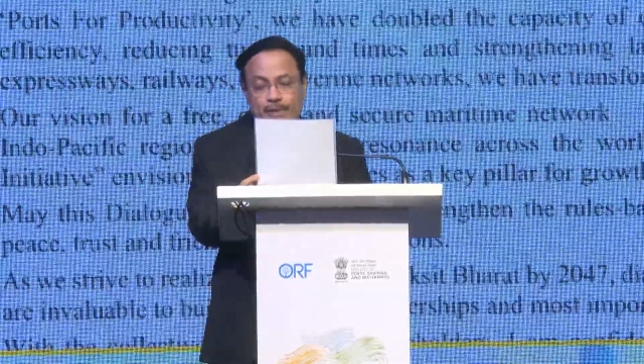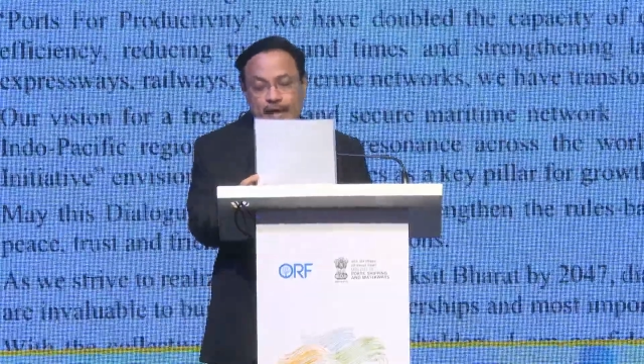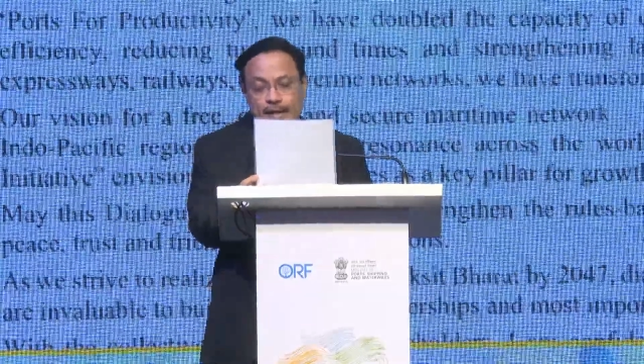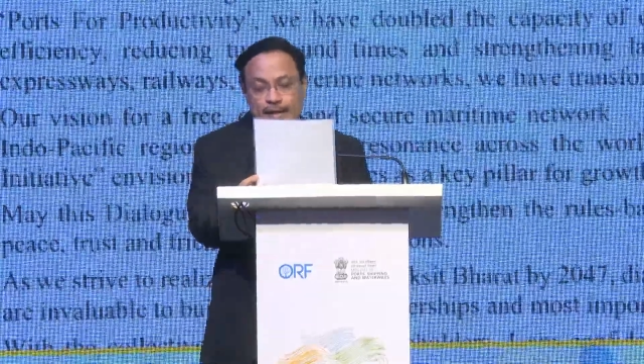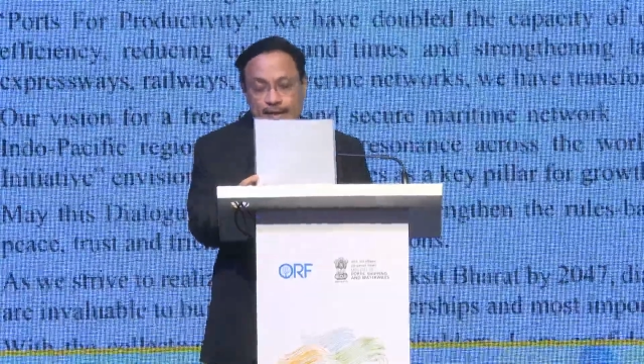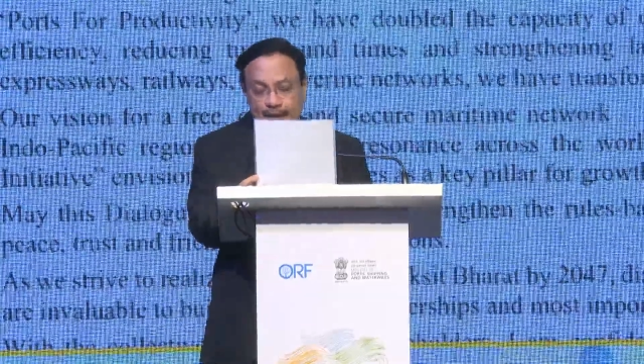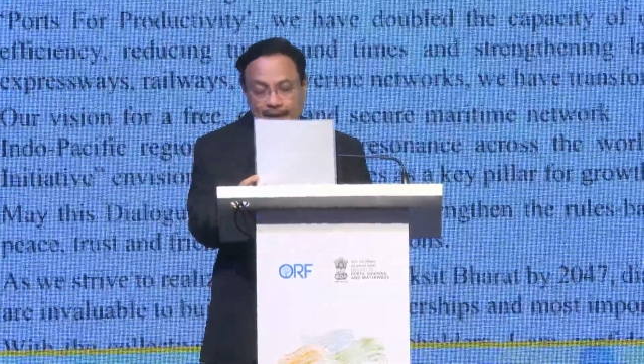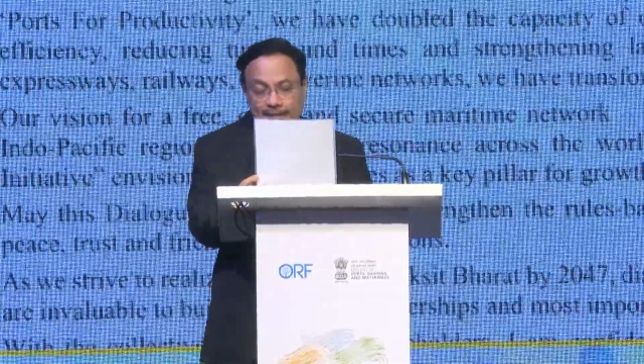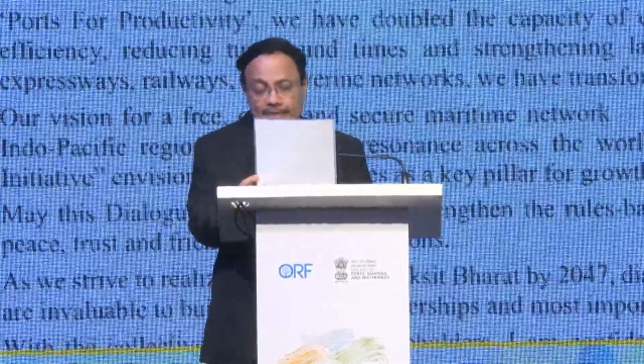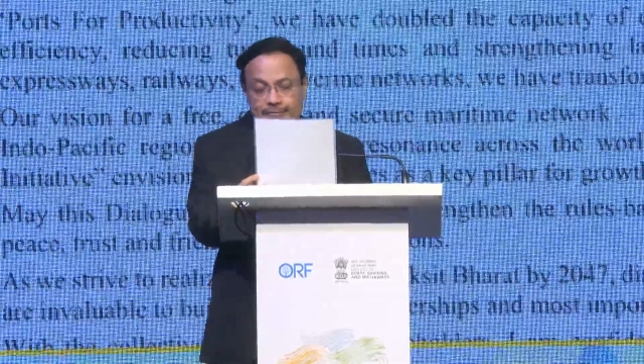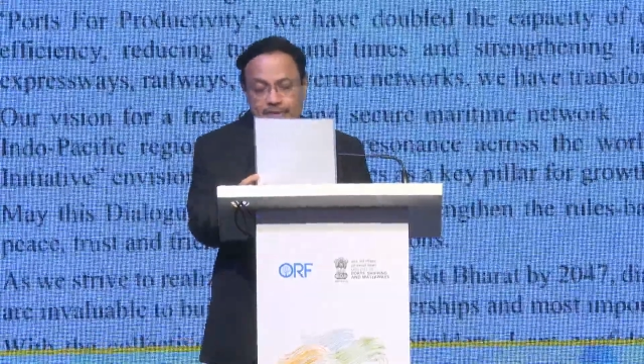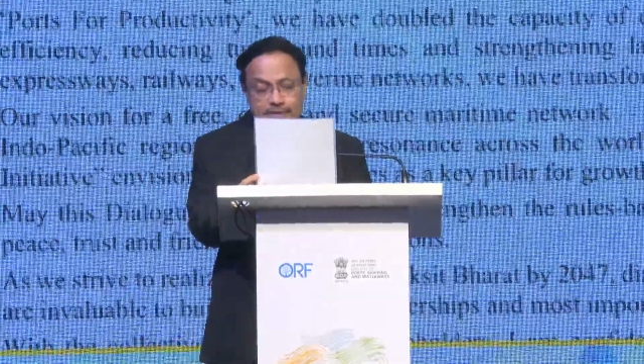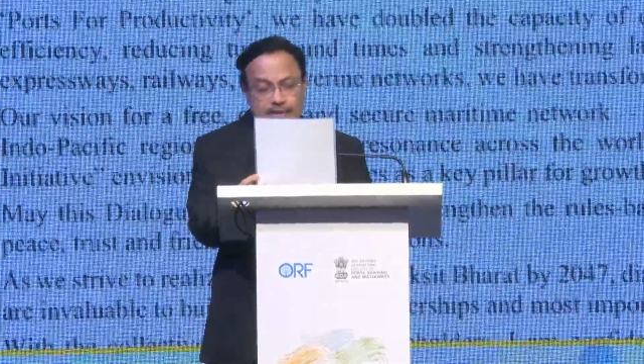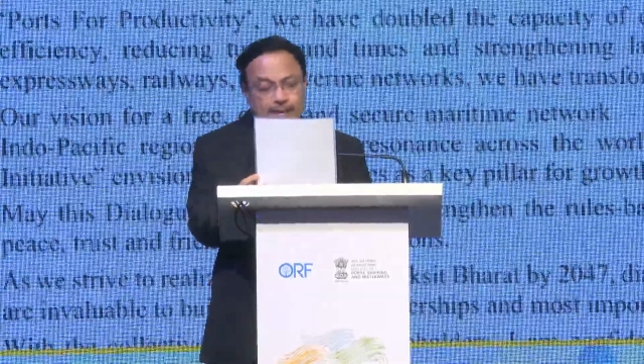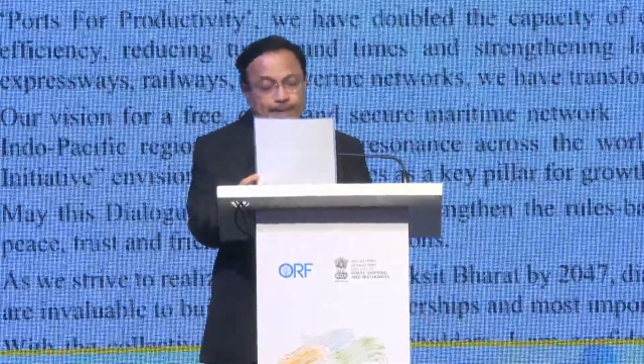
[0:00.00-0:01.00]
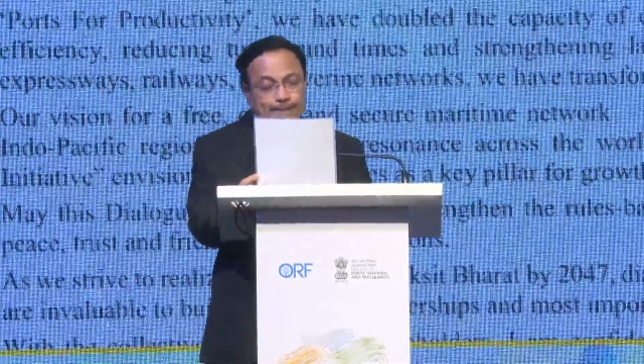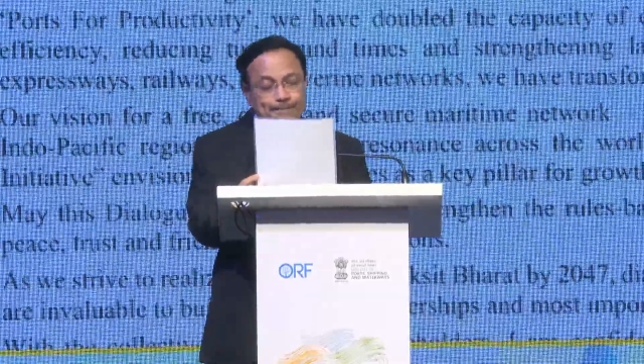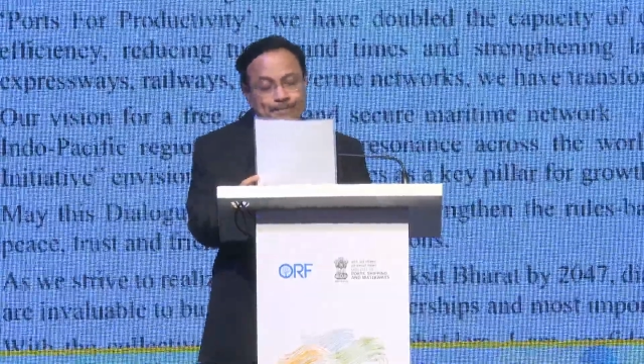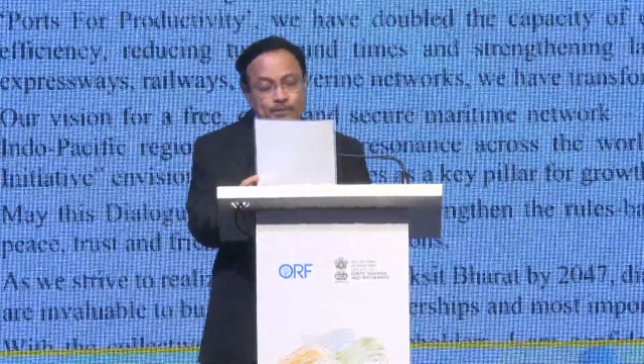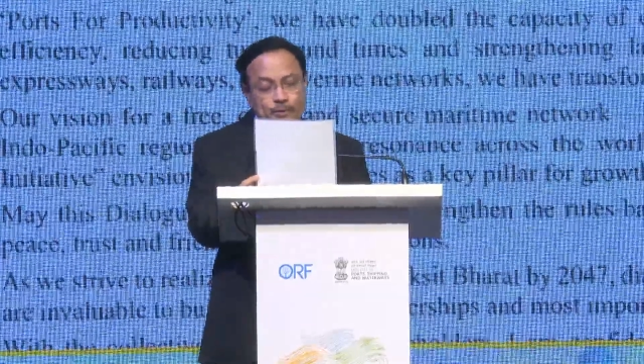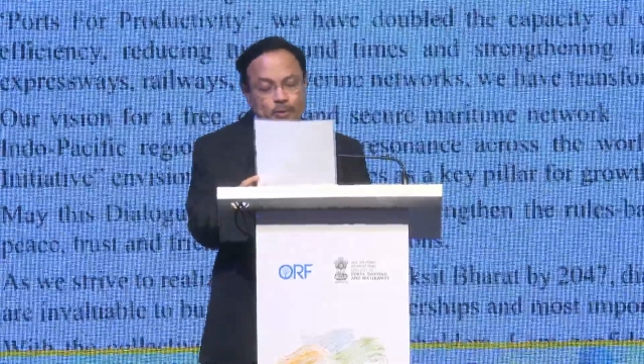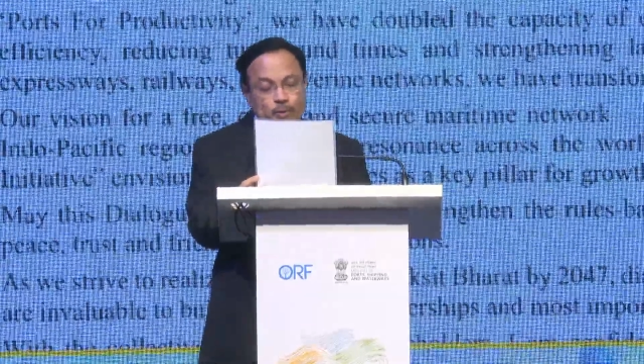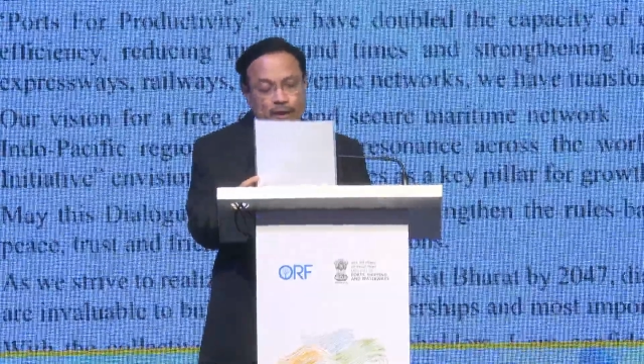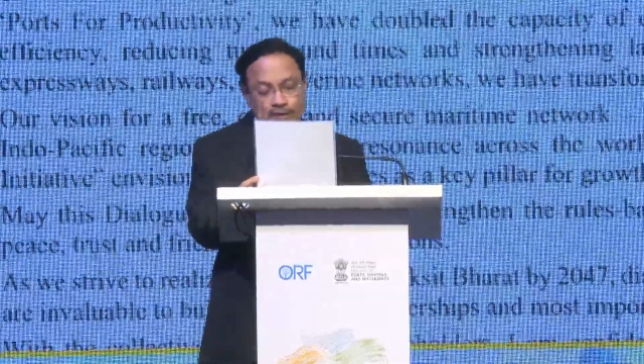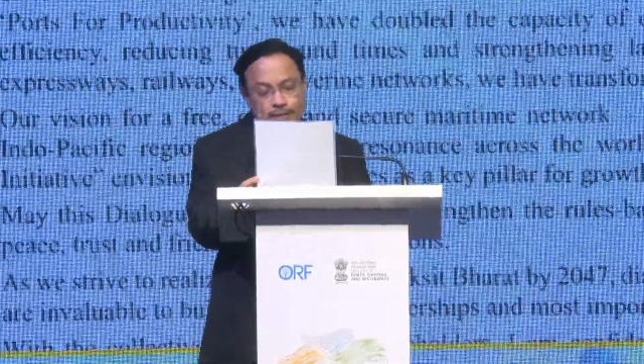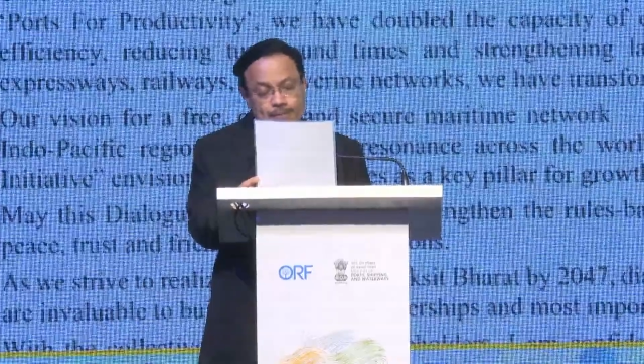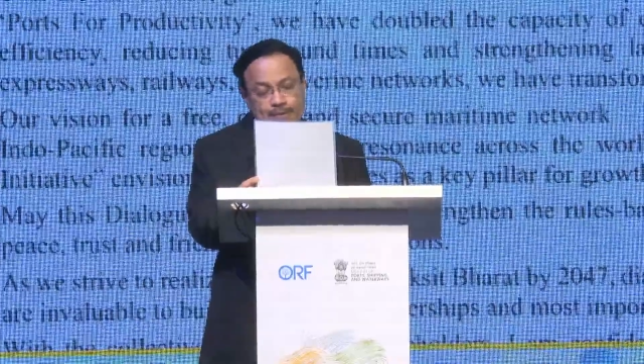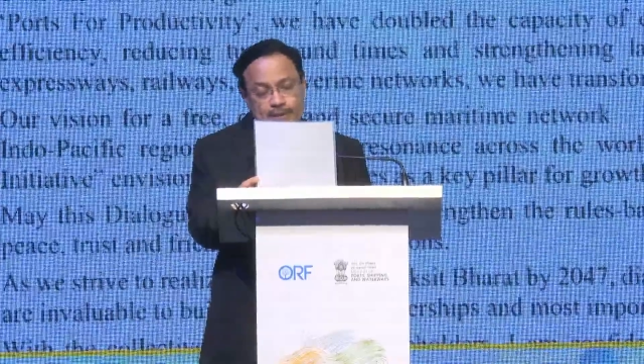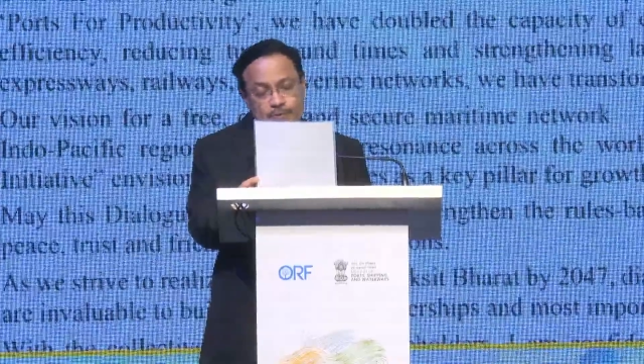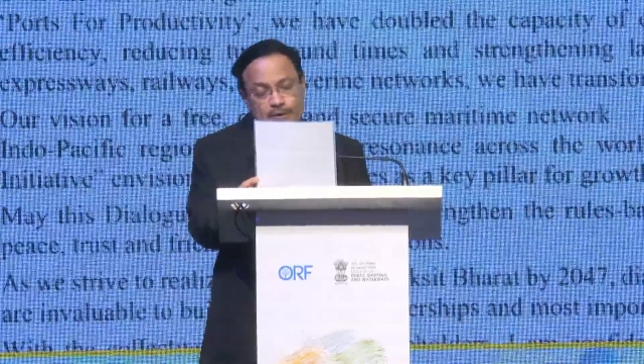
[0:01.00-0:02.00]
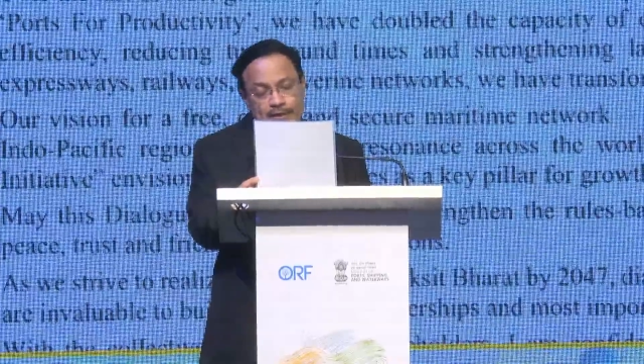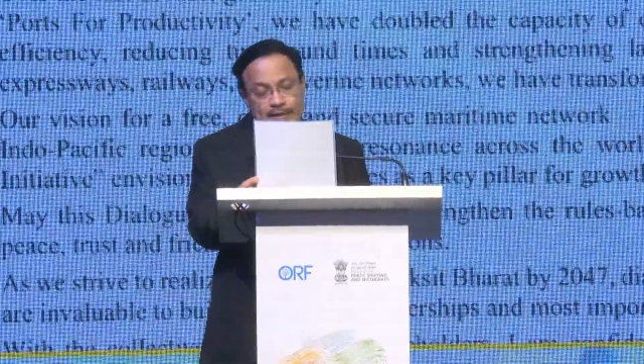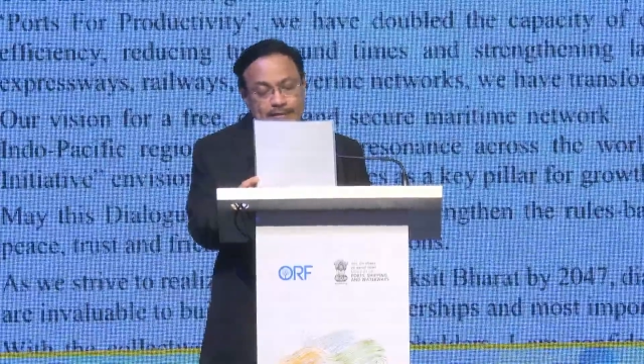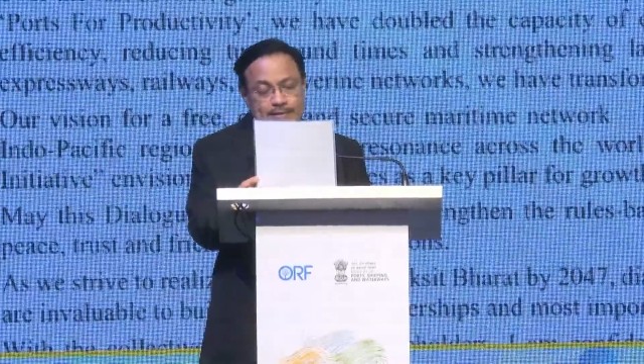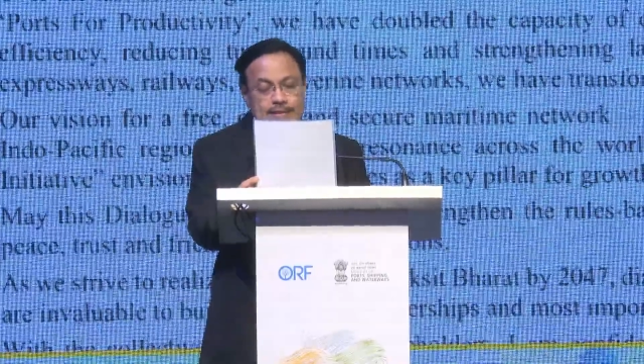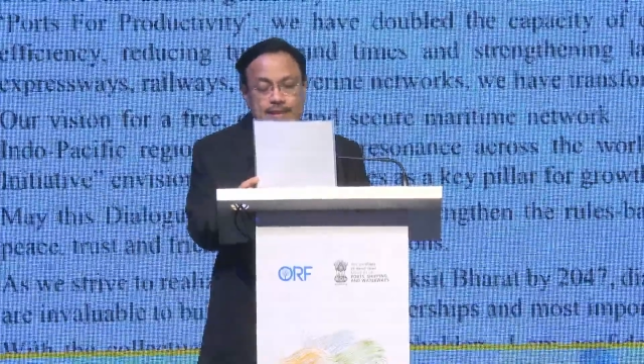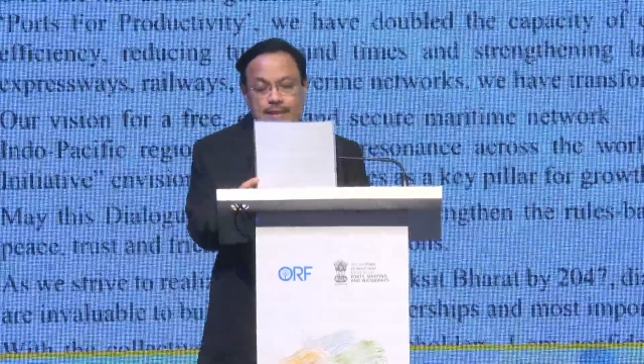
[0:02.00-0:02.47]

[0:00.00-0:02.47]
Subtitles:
connectivity through expressways,